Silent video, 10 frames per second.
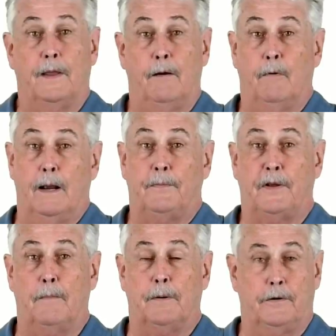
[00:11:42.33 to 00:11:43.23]
that wraps
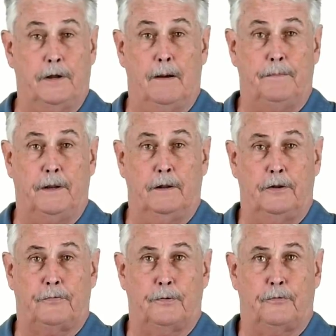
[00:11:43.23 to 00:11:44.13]
up our top 10
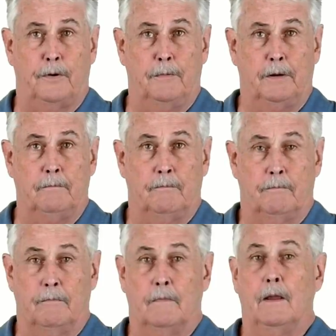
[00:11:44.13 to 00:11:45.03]
list for swimming.
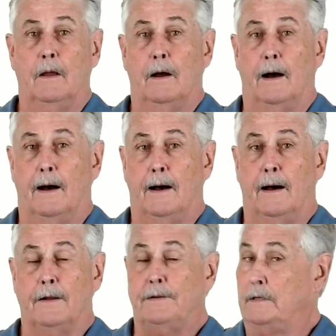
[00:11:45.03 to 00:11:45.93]

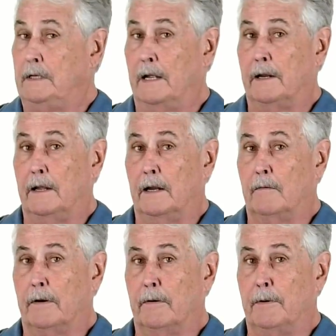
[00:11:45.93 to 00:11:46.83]
Uh, yet again, I
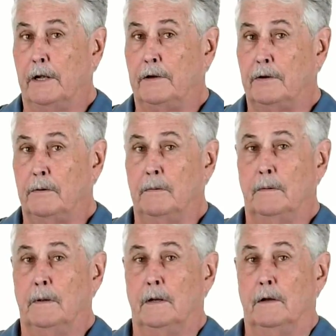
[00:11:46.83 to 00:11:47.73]
want to remind you,
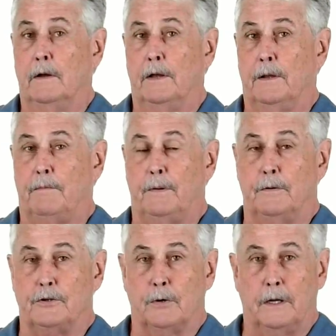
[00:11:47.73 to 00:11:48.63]
if you
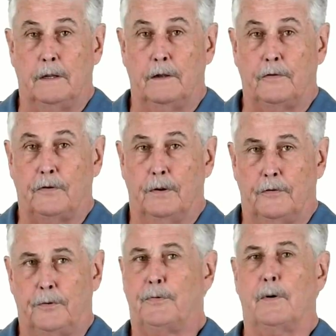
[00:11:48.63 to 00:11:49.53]
enjoyed this,
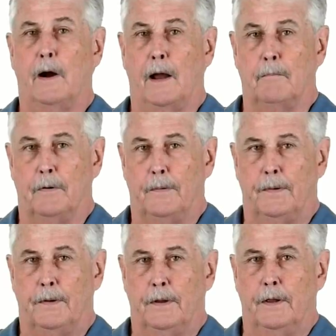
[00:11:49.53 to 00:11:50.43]
subscribe.
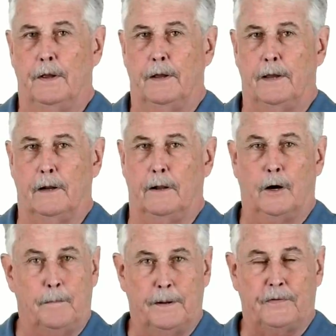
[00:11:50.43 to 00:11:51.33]
It'll
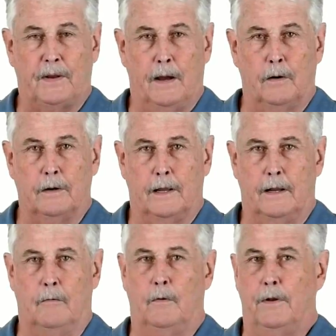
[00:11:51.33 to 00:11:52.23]
help us out and
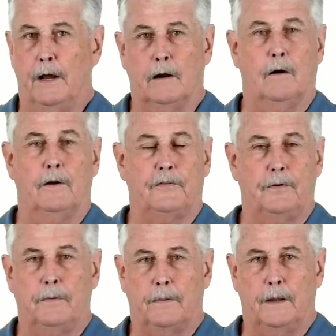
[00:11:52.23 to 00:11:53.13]
it will not cost
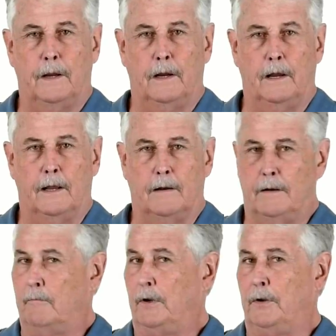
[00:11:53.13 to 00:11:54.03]
you a thing and
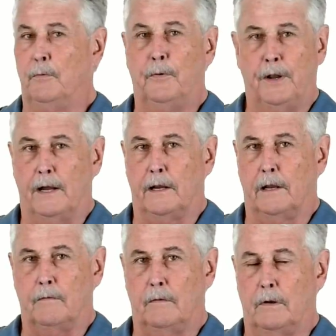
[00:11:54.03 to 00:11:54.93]
we, you will not get